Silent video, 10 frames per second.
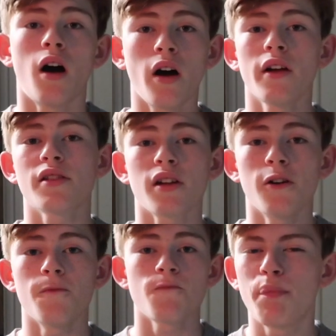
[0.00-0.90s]

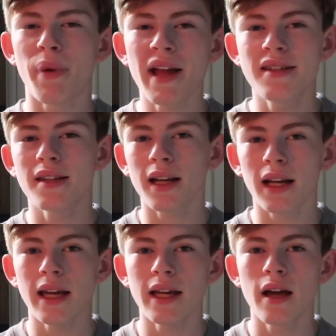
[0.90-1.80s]
ISO.
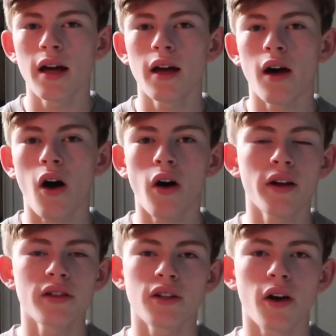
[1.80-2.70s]
Basically,
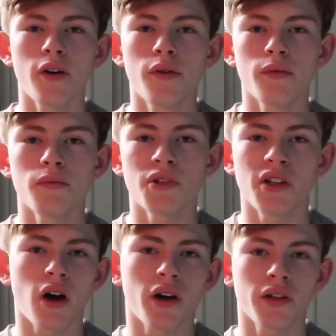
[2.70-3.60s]
ISO
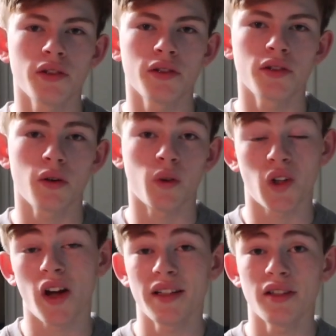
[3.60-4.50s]
darkens or
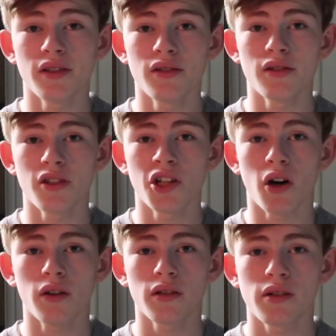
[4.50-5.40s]
lightens the shot.